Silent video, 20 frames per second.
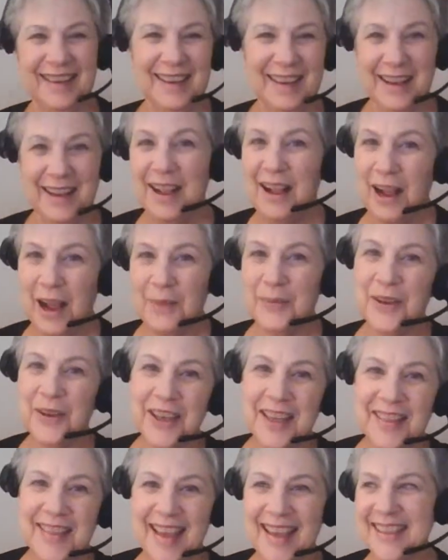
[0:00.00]
I'm
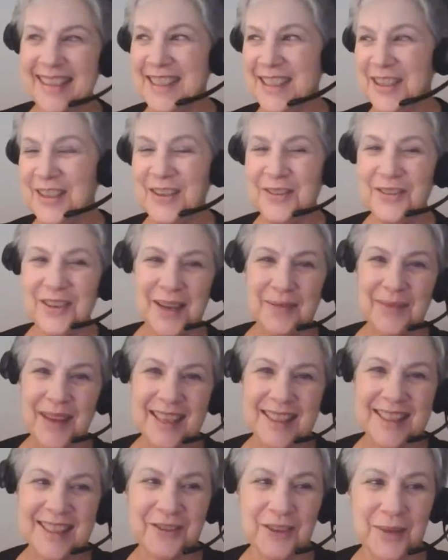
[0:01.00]
good at that too when I'm
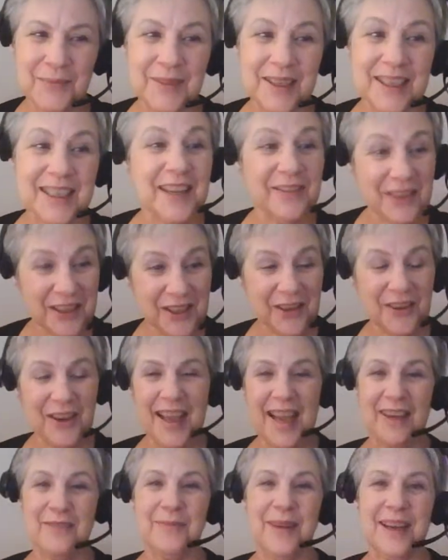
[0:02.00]
not scripted. Even though I
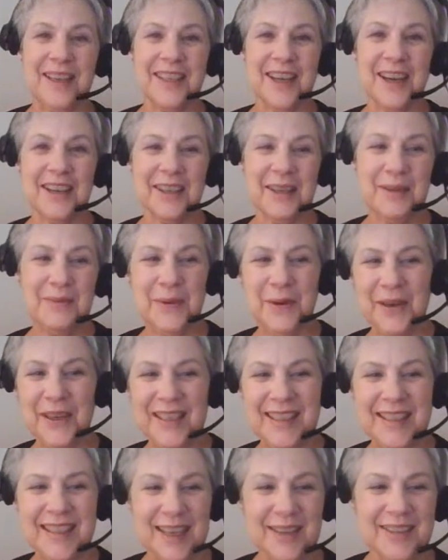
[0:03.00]
have my talking
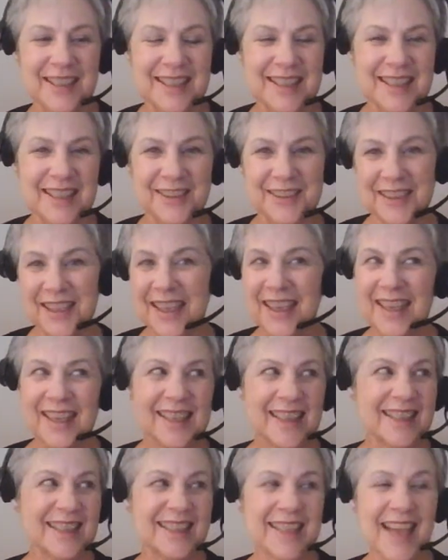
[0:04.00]
points, I still
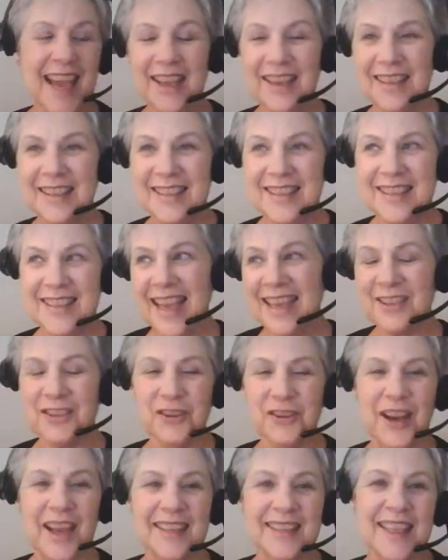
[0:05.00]
get
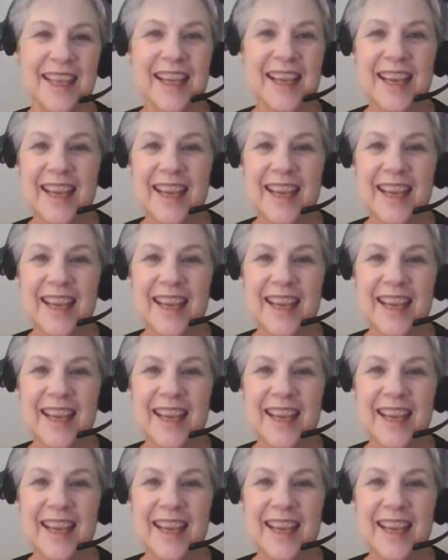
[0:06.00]
sidetracked.